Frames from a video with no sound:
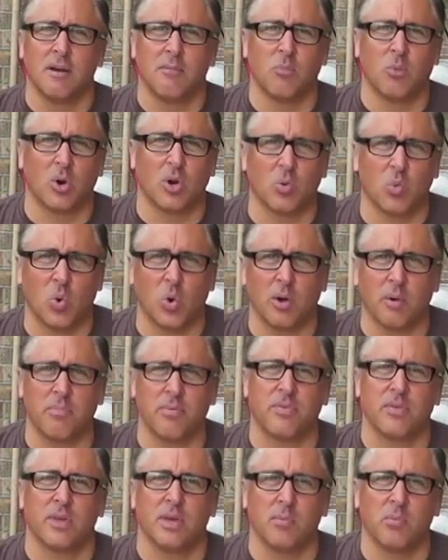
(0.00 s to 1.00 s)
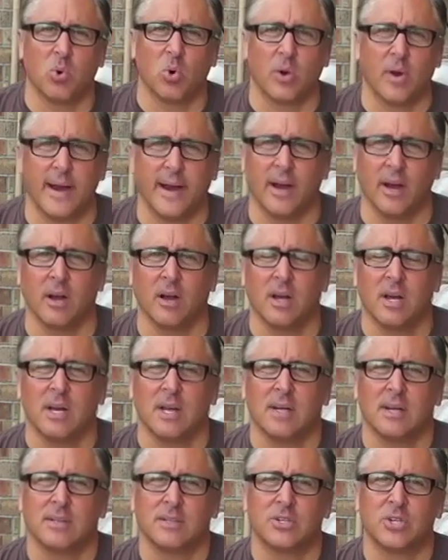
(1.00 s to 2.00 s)
more warmth, and more air
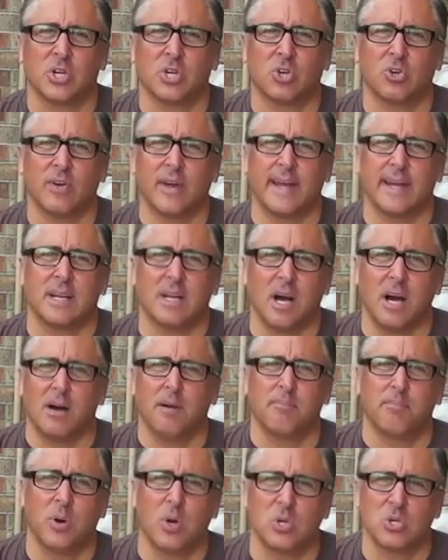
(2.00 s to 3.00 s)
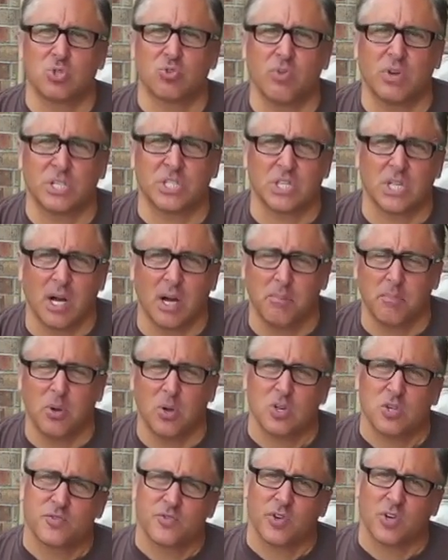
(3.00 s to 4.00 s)
to create compost, rich
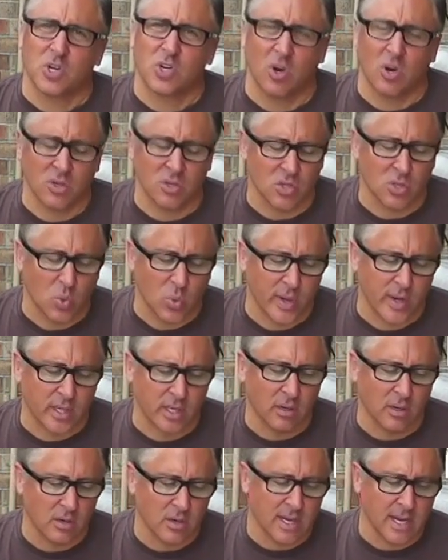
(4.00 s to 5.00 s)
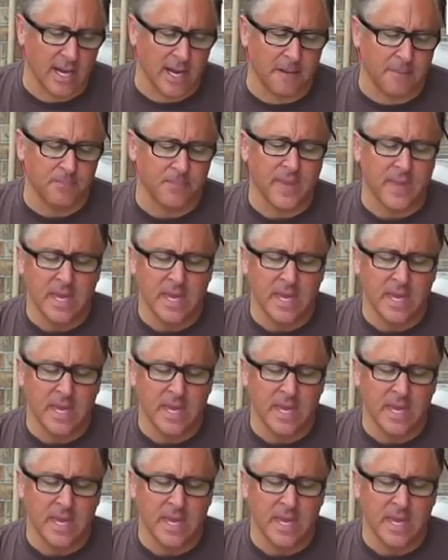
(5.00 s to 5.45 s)
compost for your garden quicker, okay?